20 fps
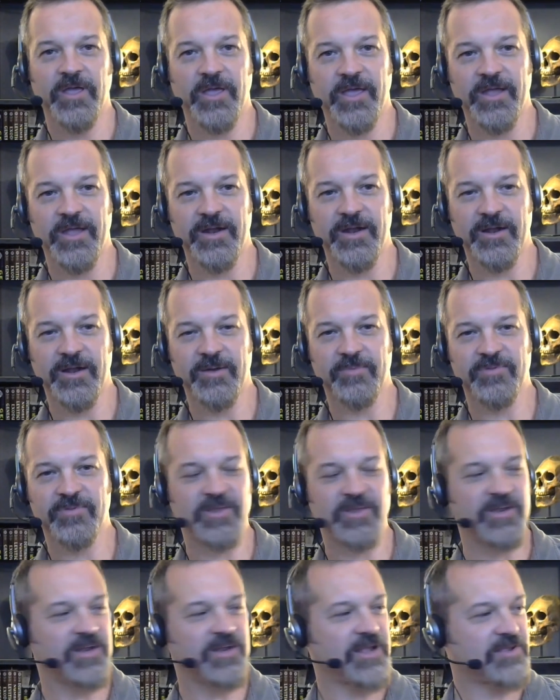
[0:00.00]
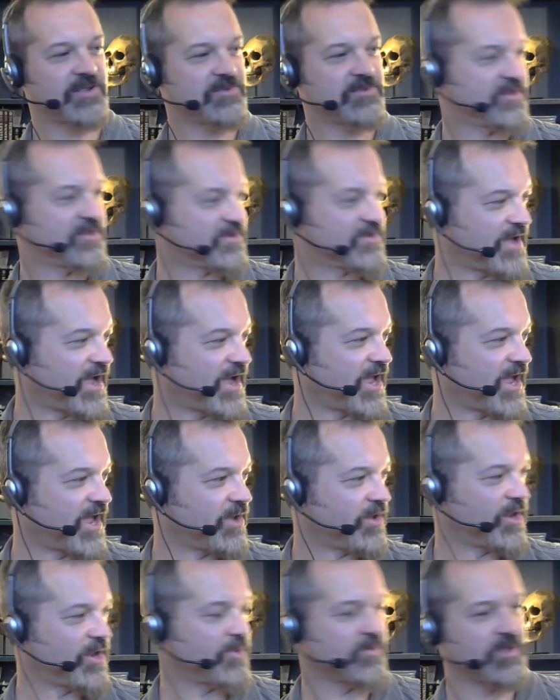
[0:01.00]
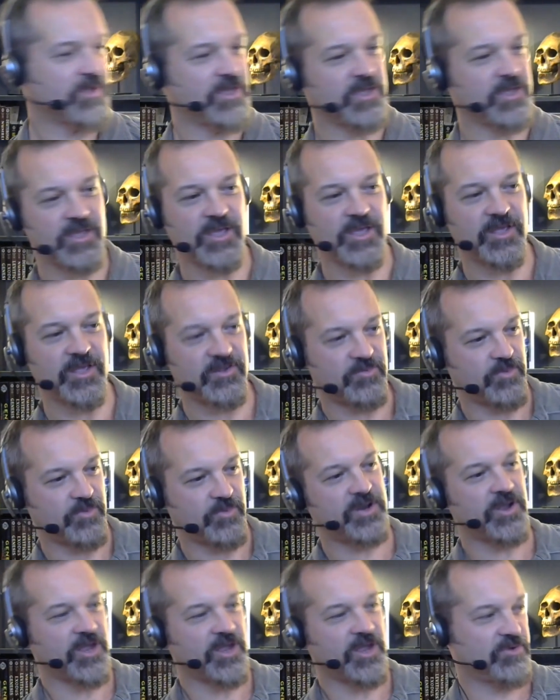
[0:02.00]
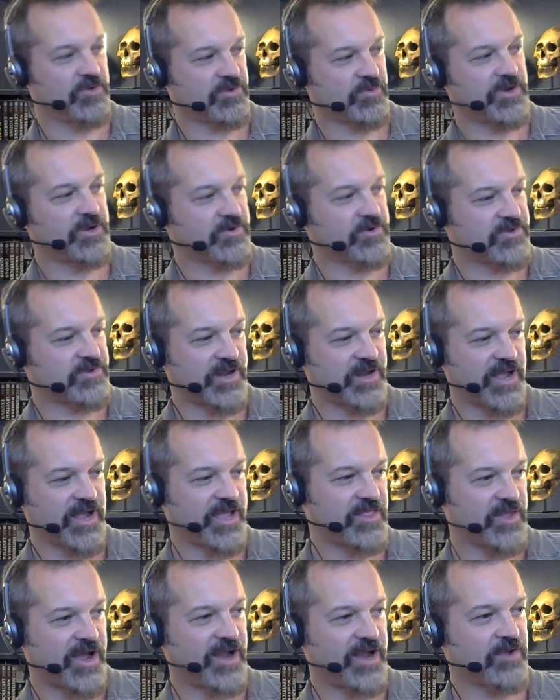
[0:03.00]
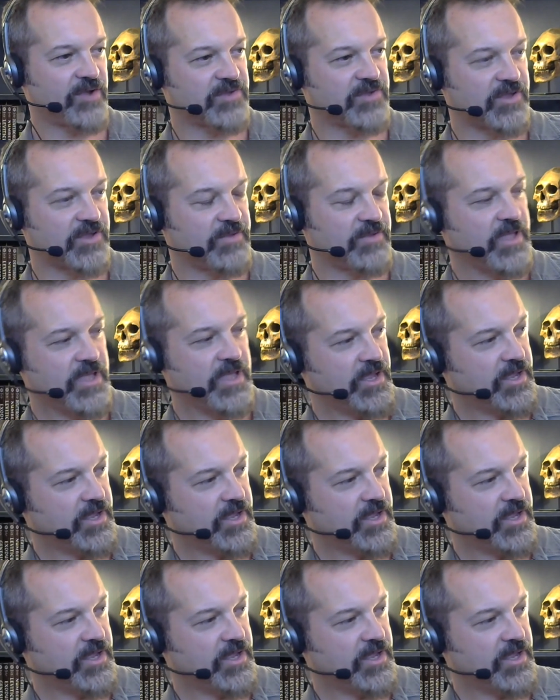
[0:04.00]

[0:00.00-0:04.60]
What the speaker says: and it ended up sitting next to this guy, and his window, he was a window seat. I had the aisle seat.